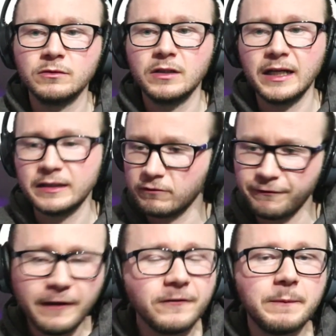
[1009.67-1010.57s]
And
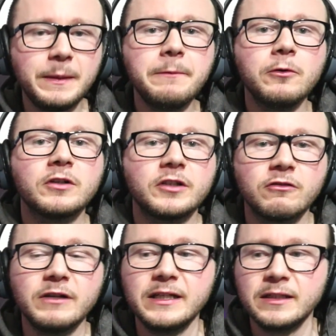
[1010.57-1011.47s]
50 people could
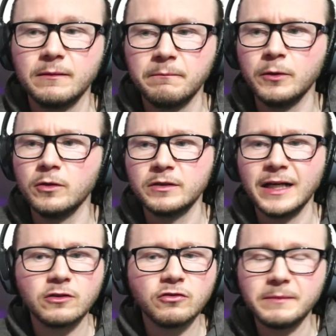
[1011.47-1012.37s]
agree, but
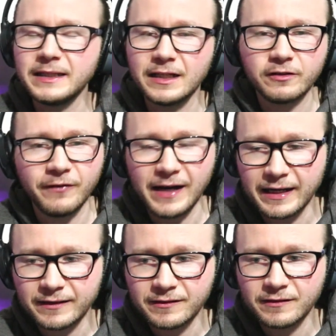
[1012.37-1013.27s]
that doesn't mean that's
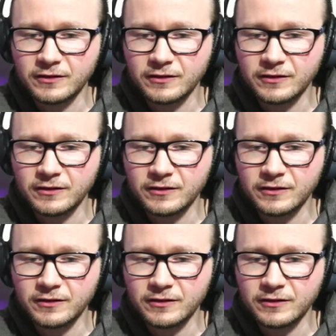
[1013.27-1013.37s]
facts.